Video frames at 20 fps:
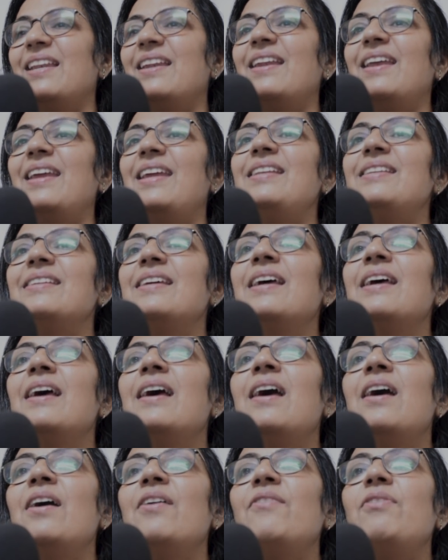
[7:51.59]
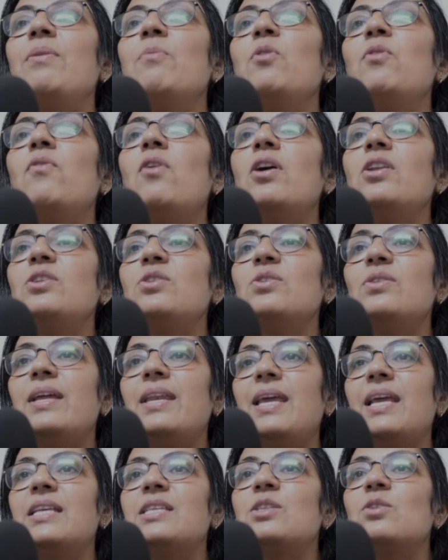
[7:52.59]
right? We move on to the
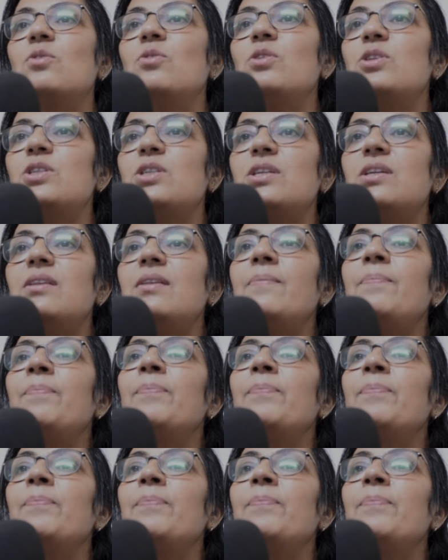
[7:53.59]
next question.